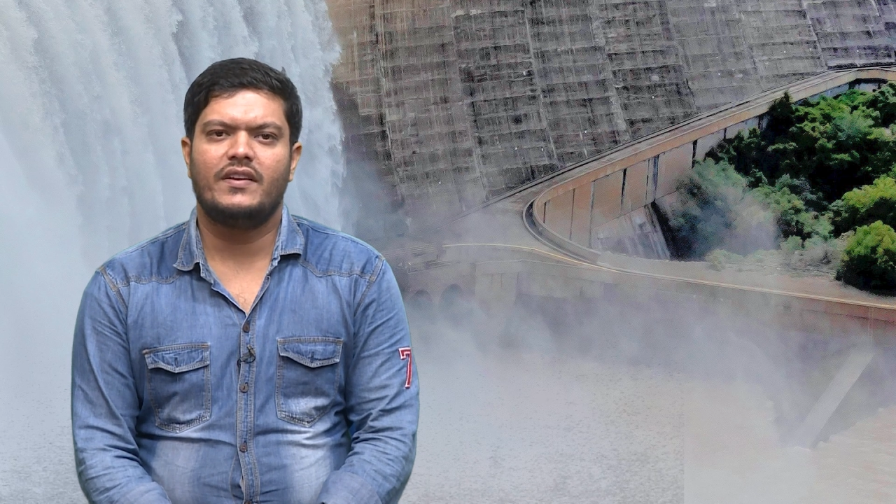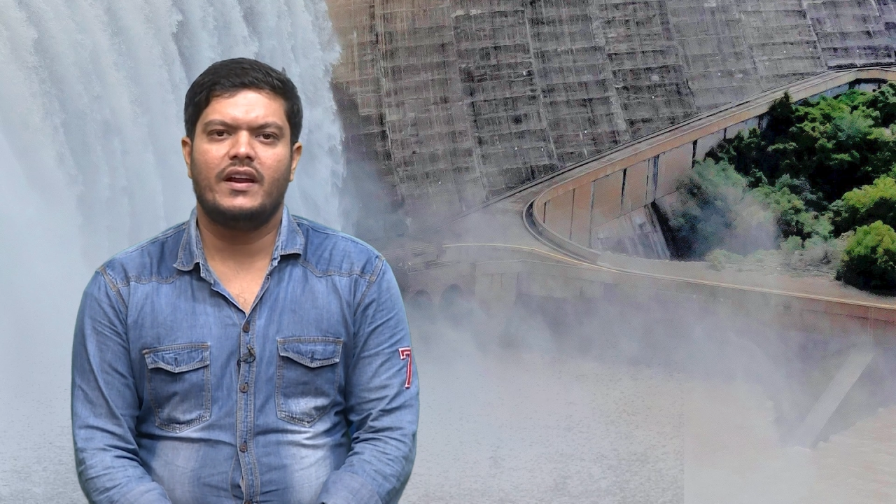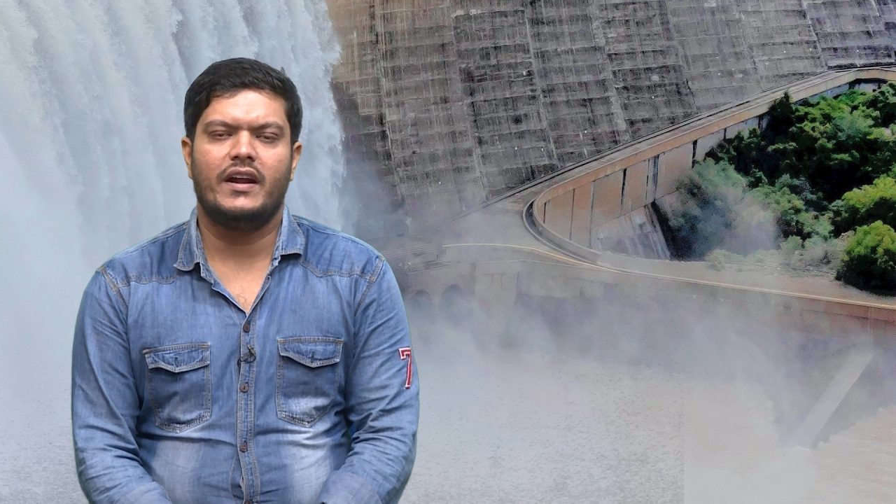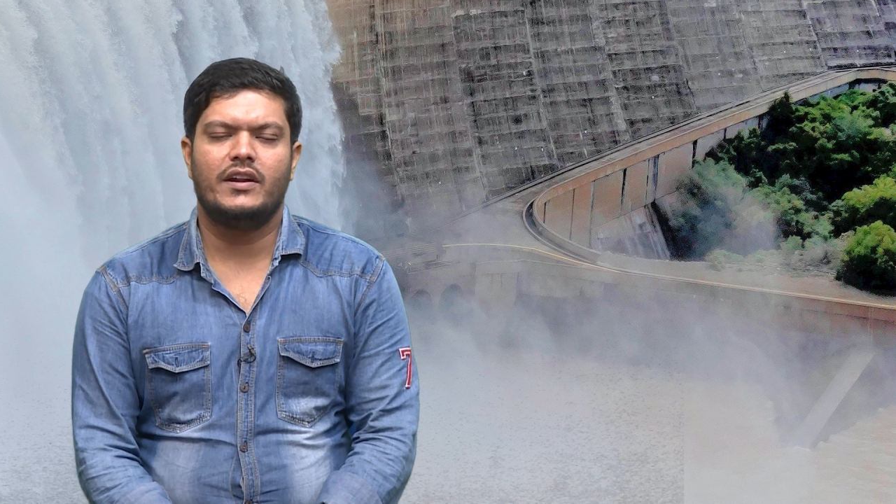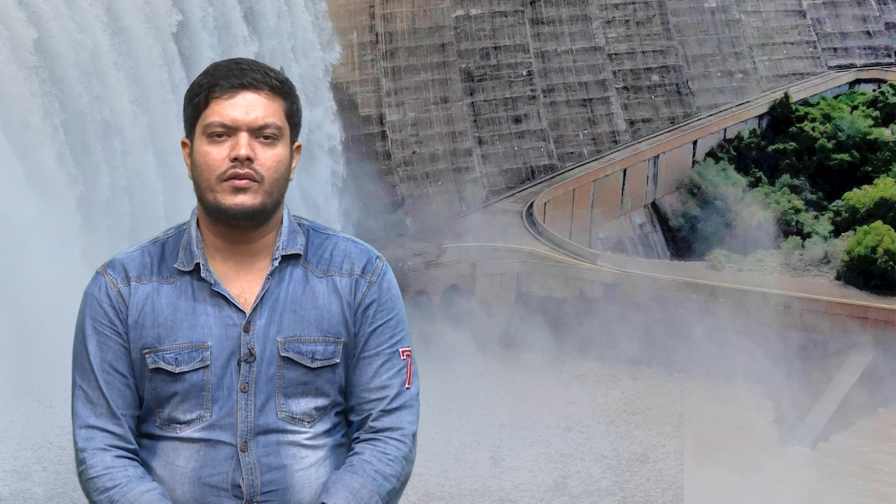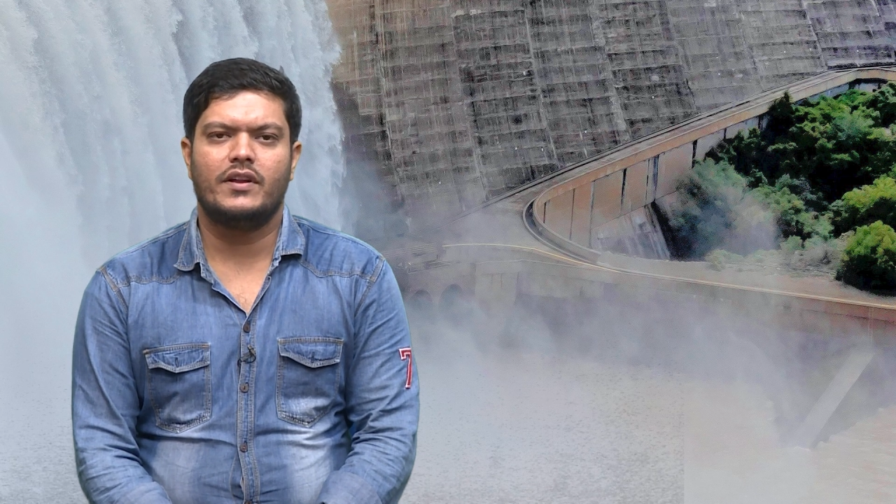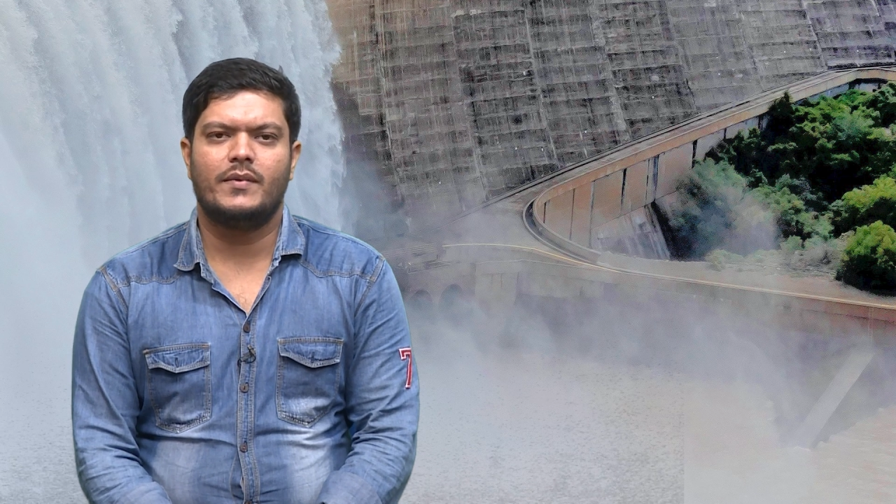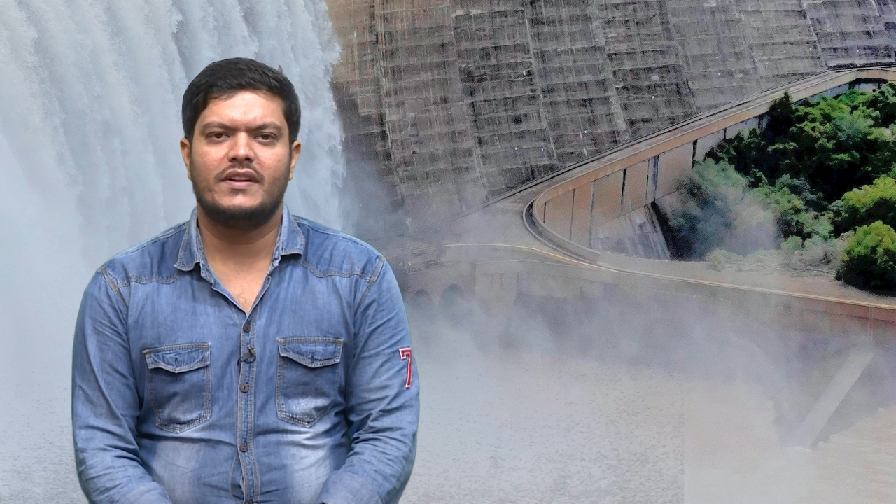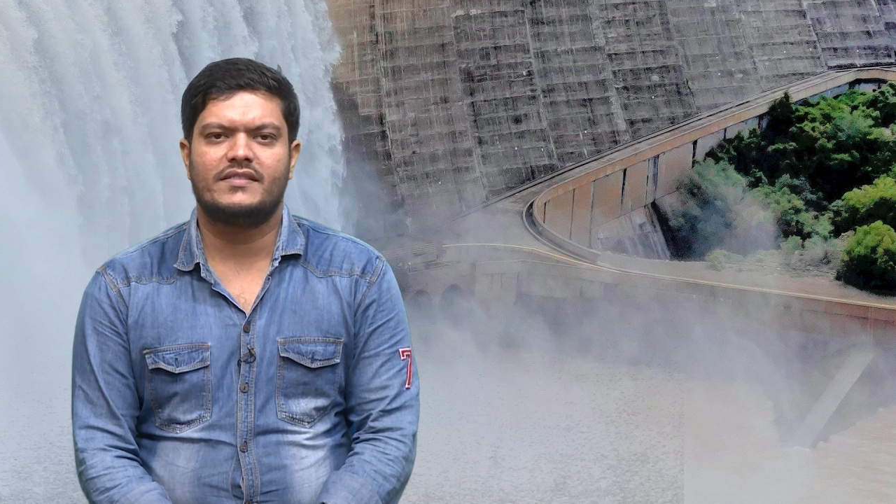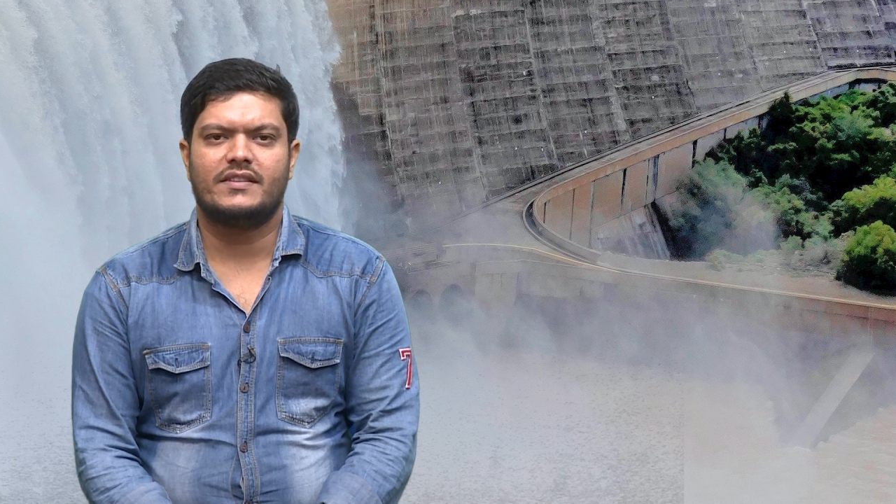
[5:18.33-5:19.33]
and
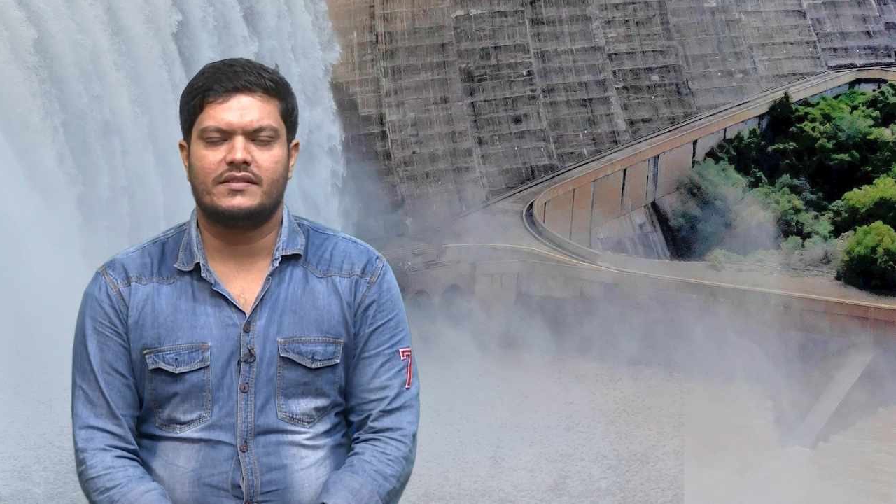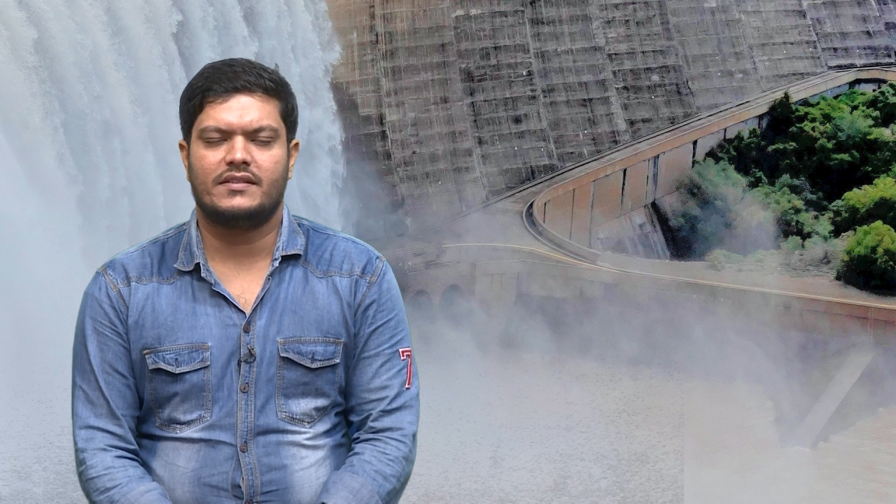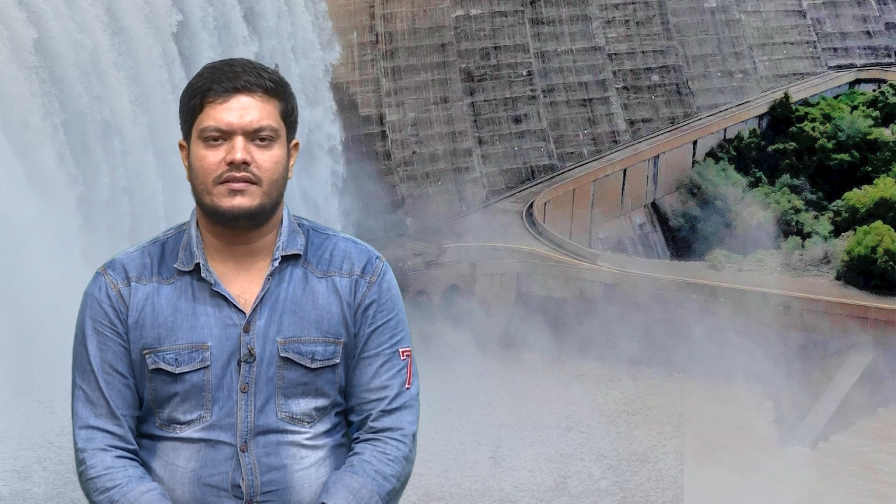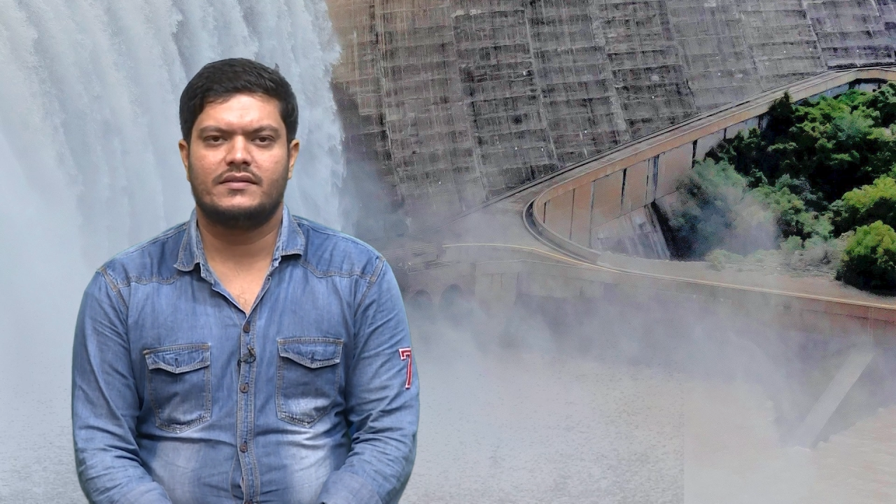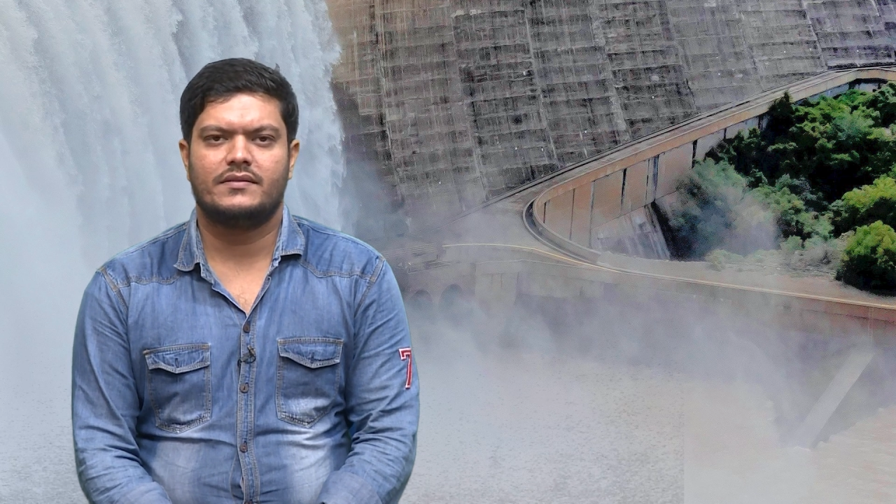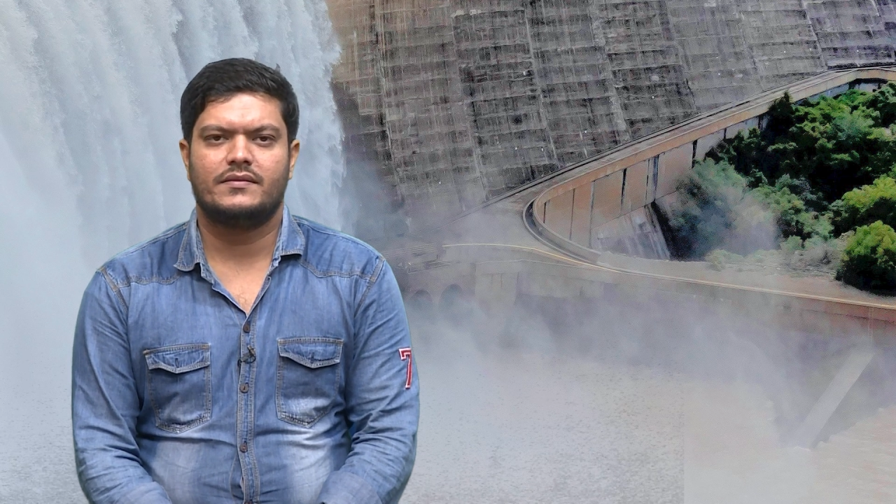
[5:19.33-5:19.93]
durable structures.